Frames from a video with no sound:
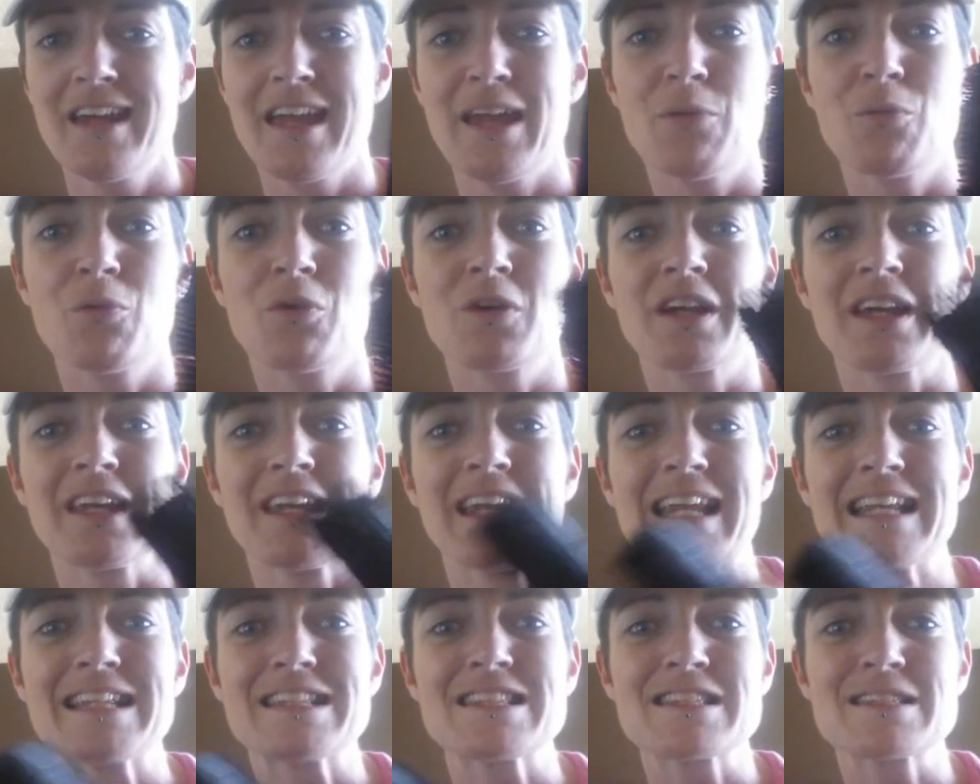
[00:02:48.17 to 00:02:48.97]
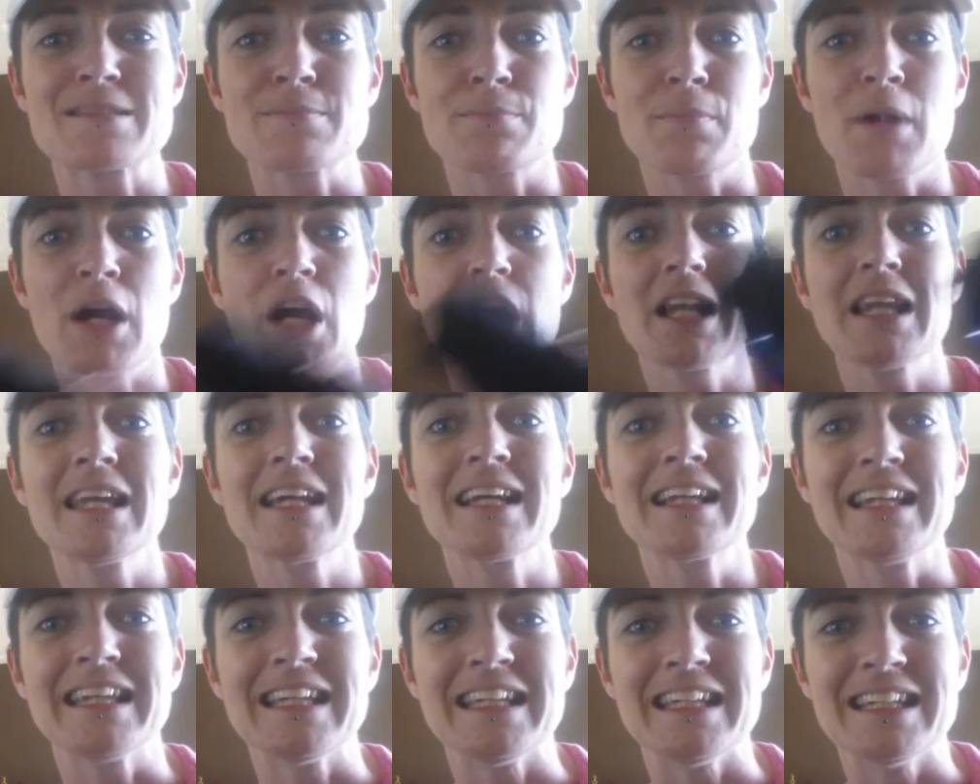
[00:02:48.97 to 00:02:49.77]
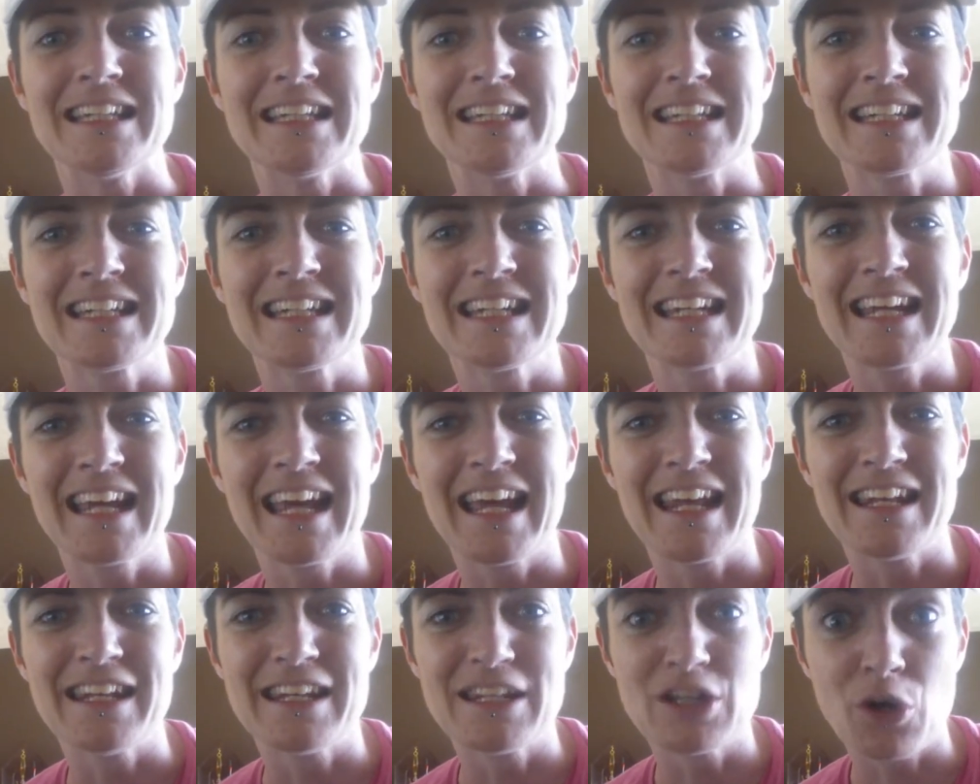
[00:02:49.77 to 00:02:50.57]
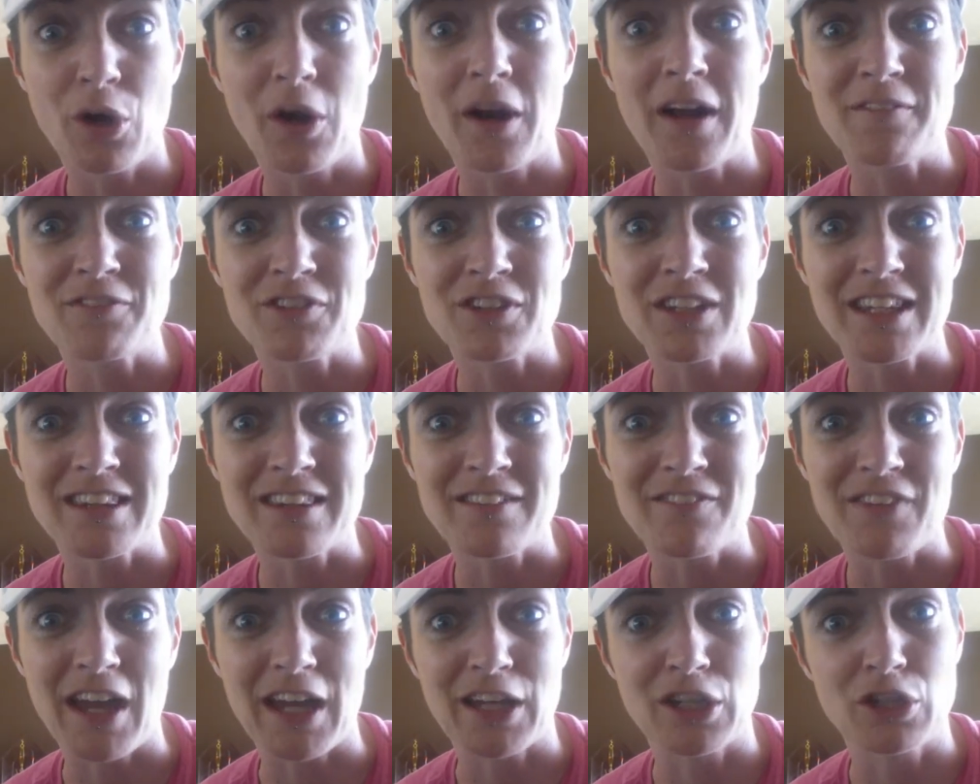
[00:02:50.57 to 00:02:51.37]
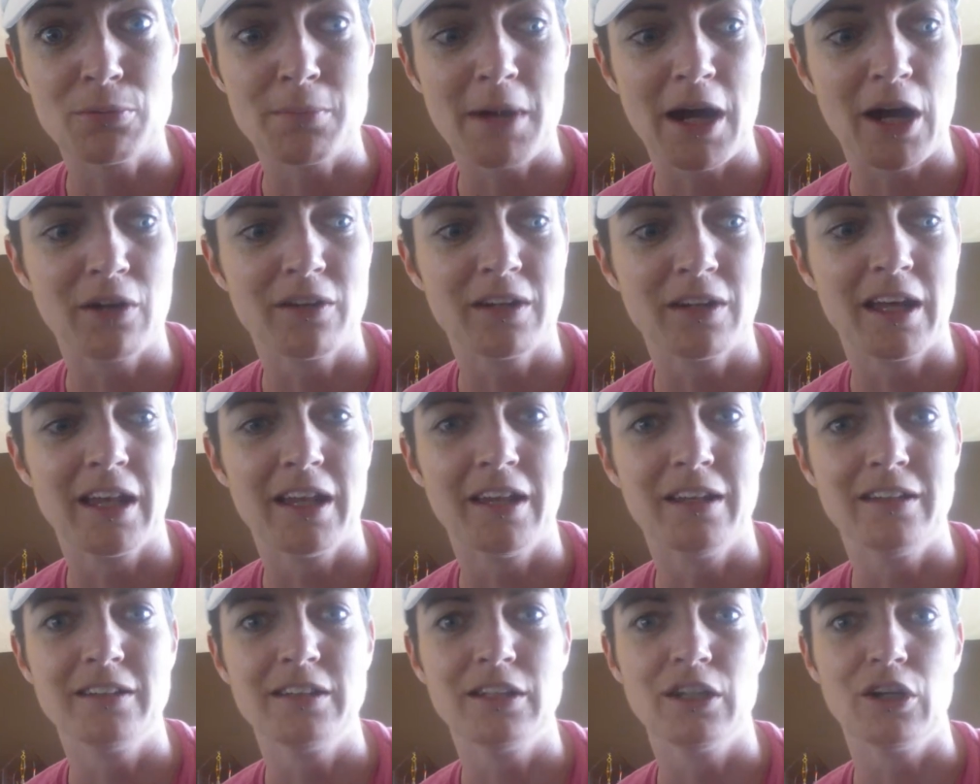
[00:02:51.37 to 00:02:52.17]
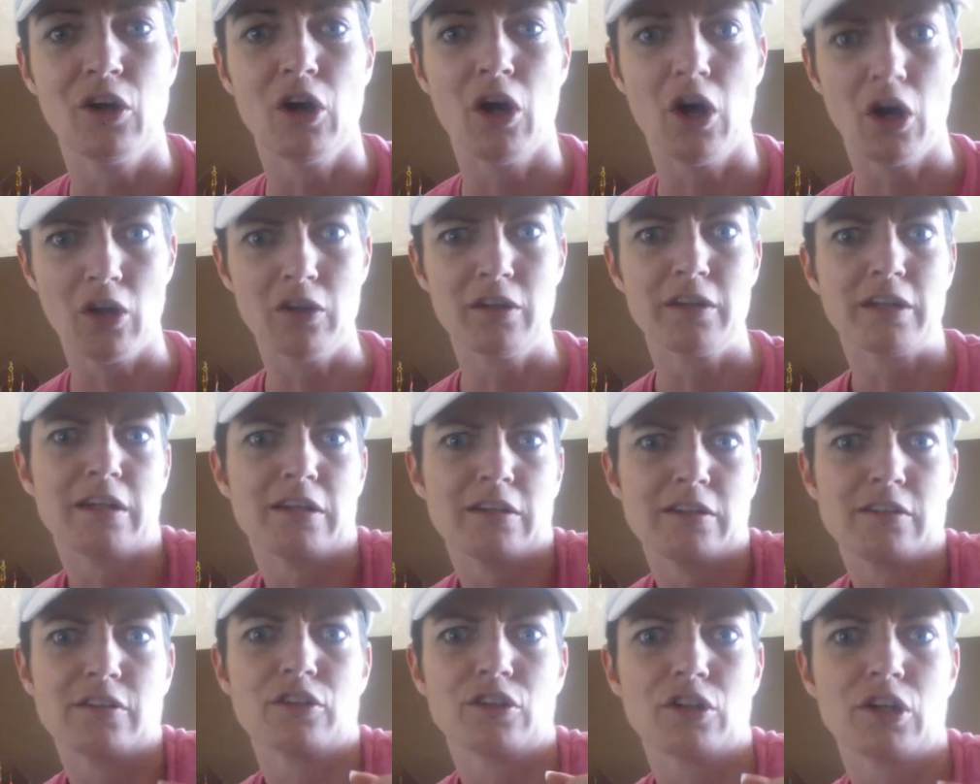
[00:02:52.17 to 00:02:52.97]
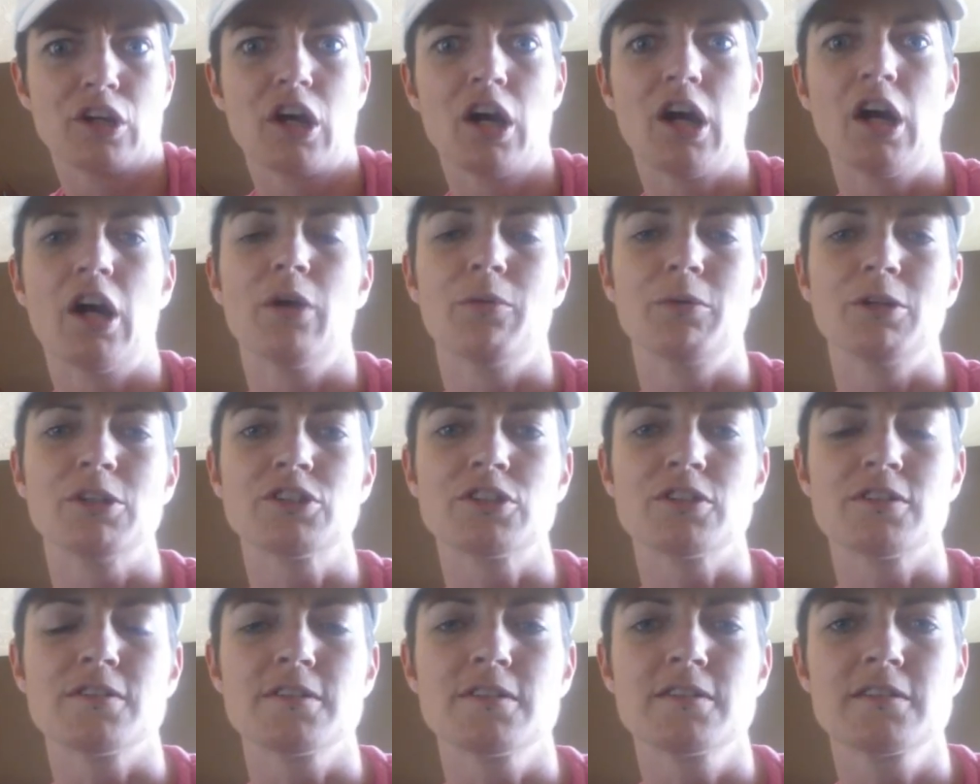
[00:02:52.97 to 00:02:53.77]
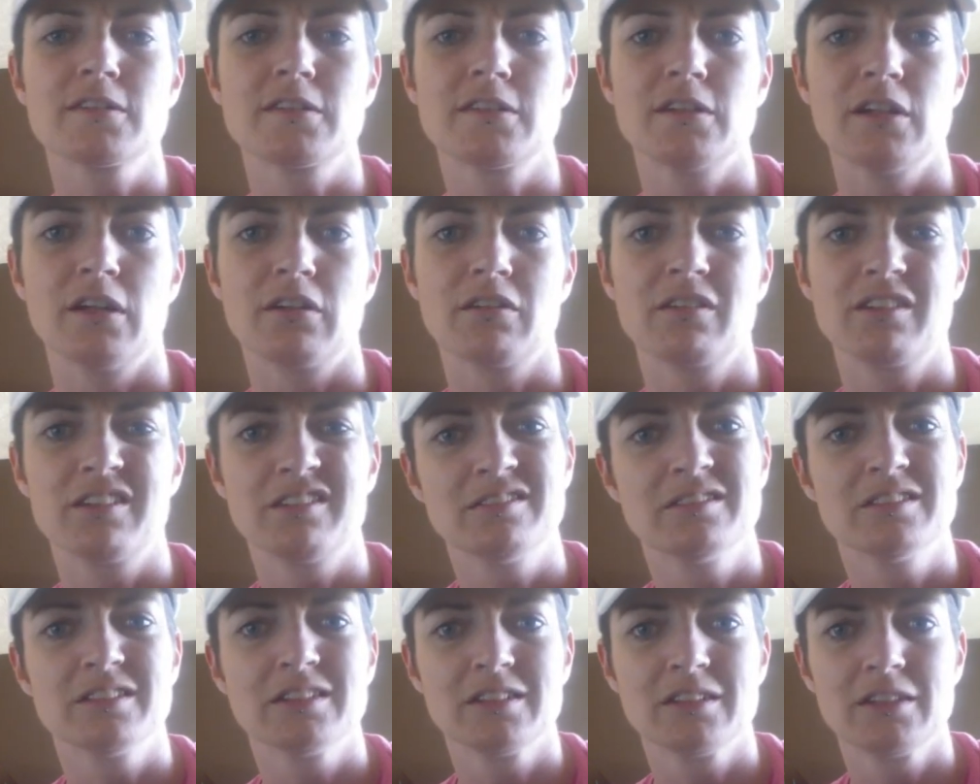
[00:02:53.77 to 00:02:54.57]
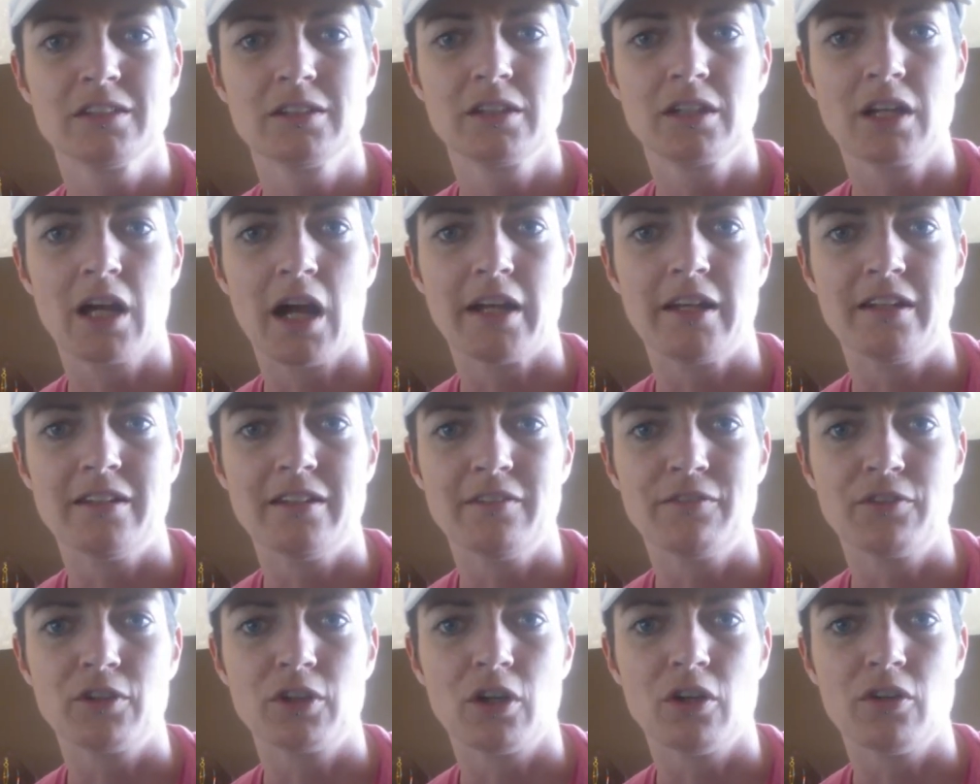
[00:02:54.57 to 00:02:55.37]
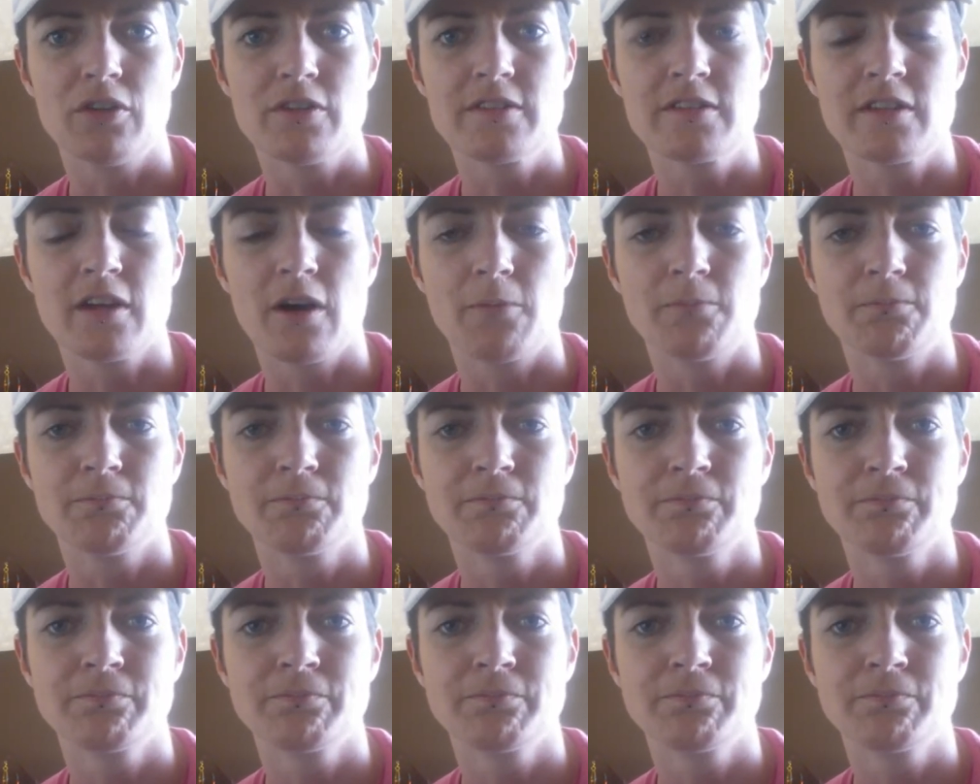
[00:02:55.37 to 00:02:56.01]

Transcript: It will get sparkly clean and you don't have to get the vacuum out and, you know, haul it into your car, which is, you know, kind of difficult. So,